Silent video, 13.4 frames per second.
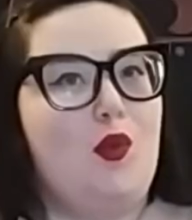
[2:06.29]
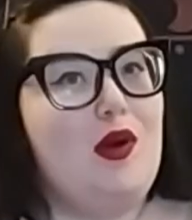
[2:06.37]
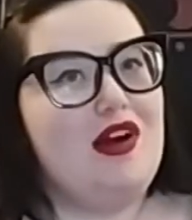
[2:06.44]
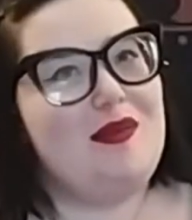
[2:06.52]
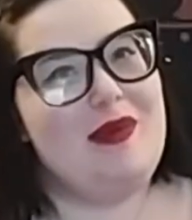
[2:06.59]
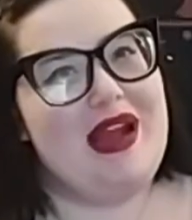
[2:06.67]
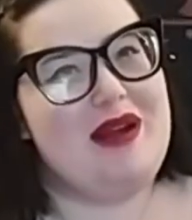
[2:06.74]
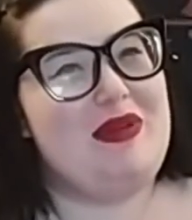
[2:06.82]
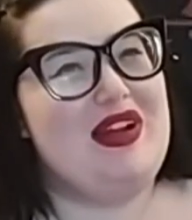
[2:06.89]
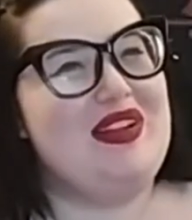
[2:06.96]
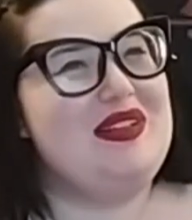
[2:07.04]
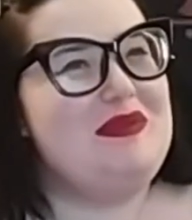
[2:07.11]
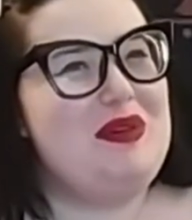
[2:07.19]
welcome back,
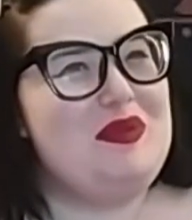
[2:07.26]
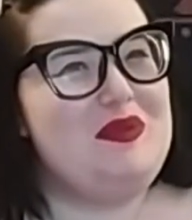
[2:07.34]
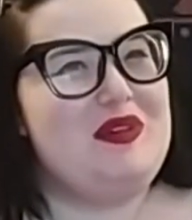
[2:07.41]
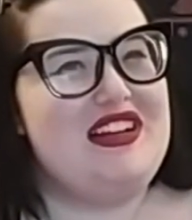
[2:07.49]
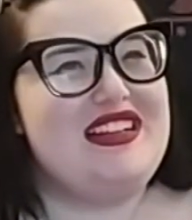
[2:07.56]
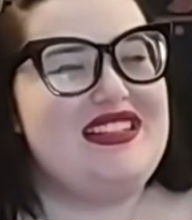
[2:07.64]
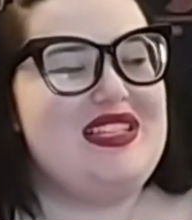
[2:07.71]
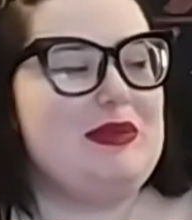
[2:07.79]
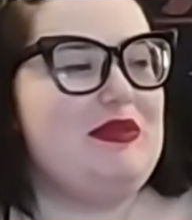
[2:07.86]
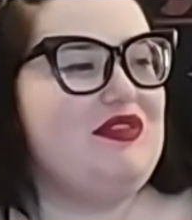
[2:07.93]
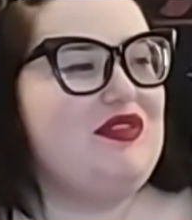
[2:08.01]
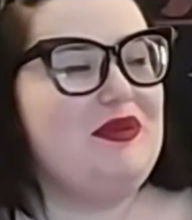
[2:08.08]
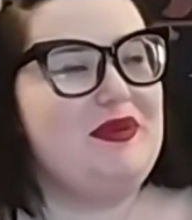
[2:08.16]
pile number 1. So
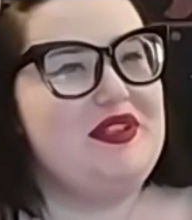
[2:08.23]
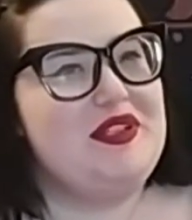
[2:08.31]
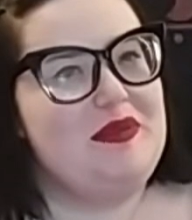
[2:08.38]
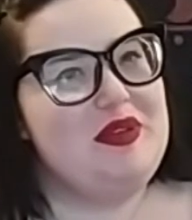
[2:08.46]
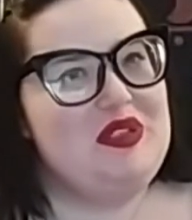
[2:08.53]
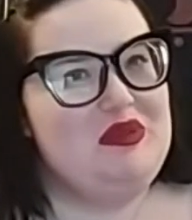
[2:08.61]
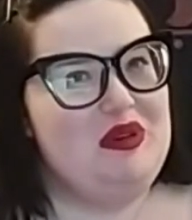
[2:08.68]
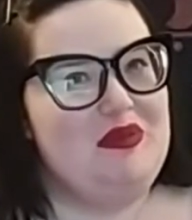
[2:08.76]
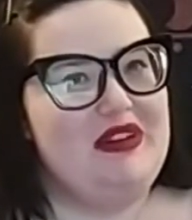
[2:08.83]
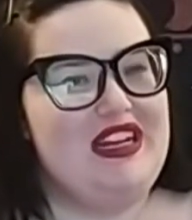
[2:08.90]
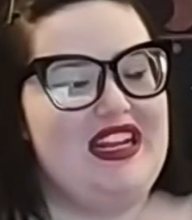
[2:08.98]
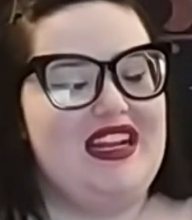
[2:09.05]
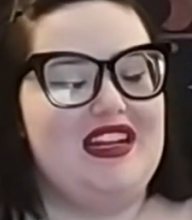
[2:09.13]
before we jump into our
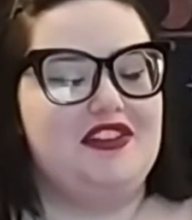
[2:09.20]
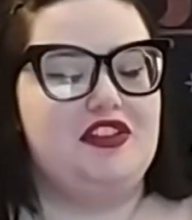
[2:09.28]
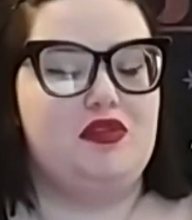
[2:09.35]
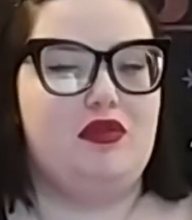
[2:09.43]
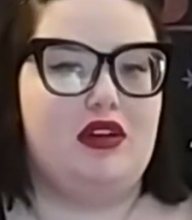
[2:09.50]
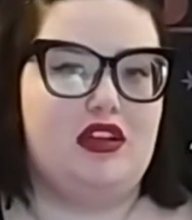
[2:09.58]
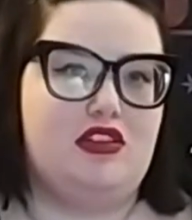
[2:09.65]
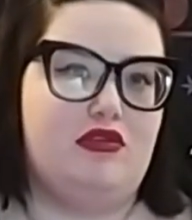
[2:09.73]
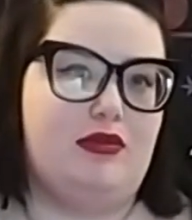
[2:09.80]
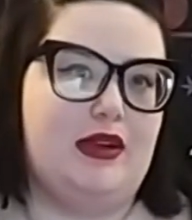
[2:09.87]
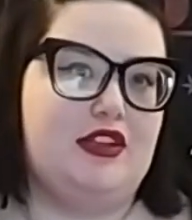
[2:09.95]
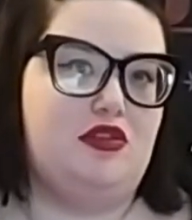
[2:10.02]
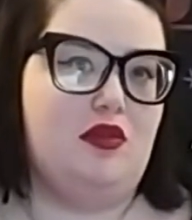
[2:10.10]
reading, I just wanted to
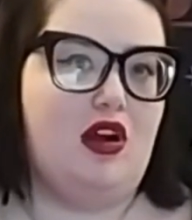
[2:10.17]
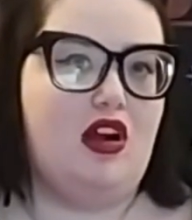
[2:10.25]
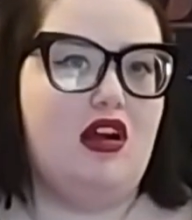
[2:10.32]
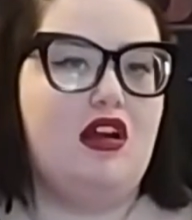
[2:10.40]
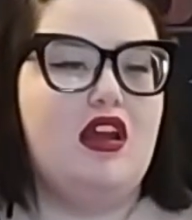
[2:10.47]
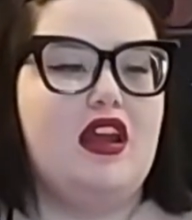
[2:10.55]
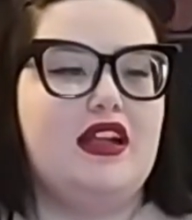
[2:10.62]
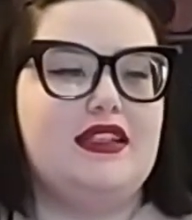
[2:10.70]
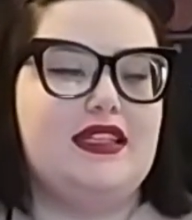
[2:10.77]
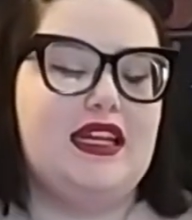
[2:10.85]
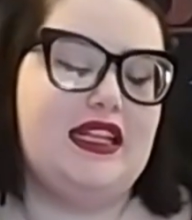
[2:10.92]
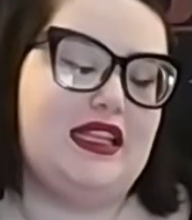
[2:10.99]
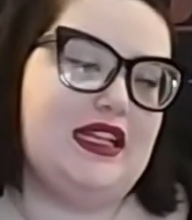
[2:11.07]
remind you all
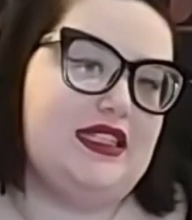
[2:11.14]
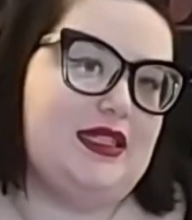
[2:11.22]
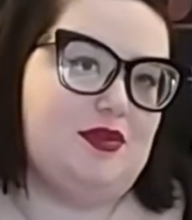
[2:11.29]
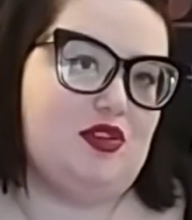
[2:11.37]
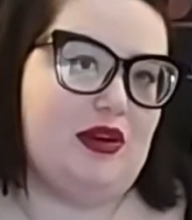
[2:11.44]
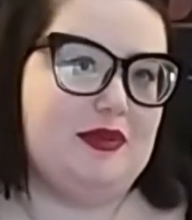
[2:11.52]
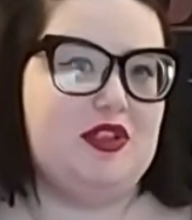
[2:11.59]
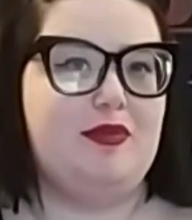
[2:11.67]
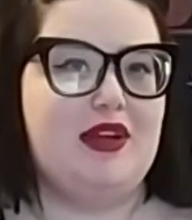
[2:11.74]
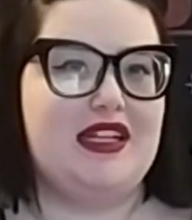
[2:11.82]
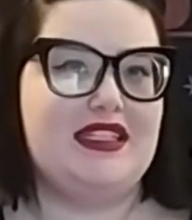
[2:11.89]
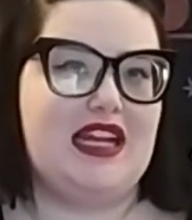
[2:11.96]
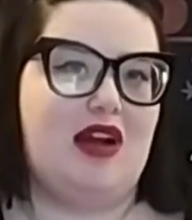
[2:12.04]
to hit the subscription
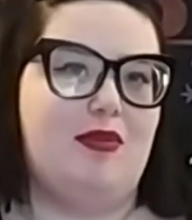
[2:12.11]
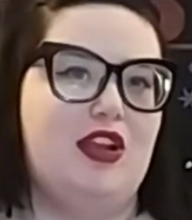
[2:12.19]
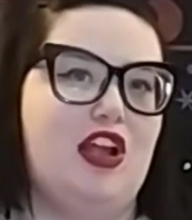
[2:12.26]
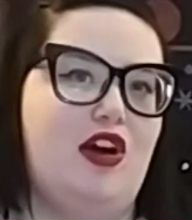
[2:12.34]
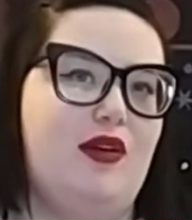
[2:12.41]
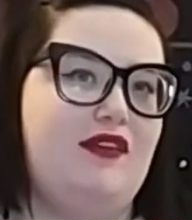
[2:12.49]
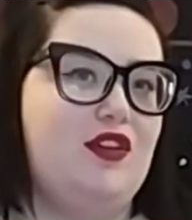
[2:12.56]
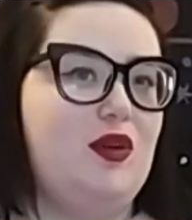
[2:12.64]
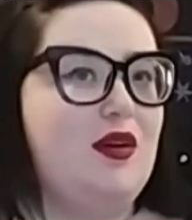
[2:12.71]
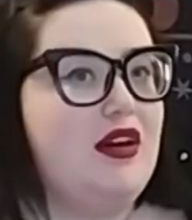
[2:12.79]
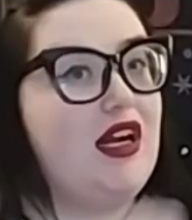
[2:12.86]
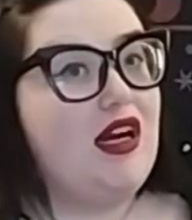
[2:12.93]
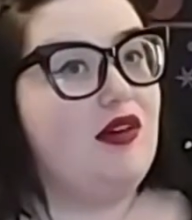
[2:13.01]
button down below if you
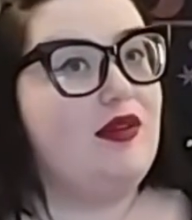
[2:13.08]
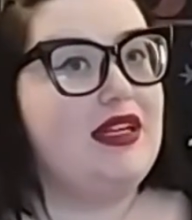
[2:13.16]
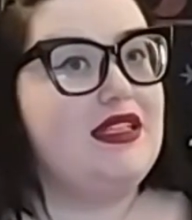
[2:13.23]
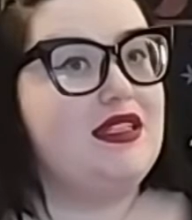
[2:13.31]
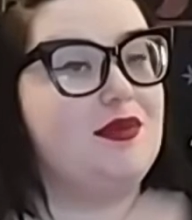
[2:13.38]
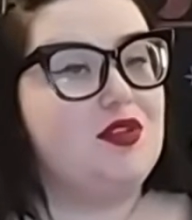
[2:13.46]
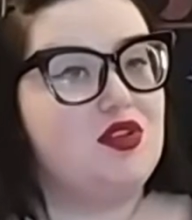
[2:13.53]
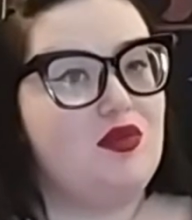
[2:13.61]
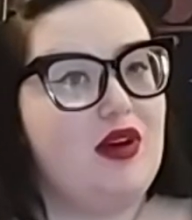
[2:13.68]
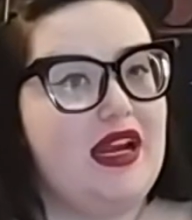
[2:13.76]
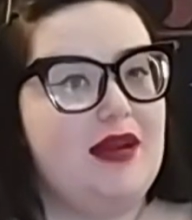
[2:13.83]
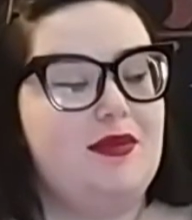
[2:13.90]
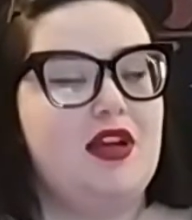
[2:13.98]
are not already
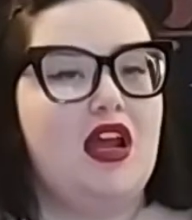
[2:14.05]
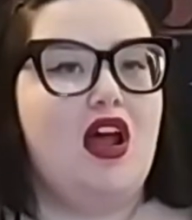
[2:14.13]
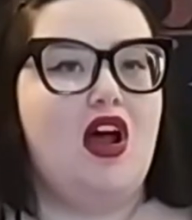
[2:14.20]
subscribed.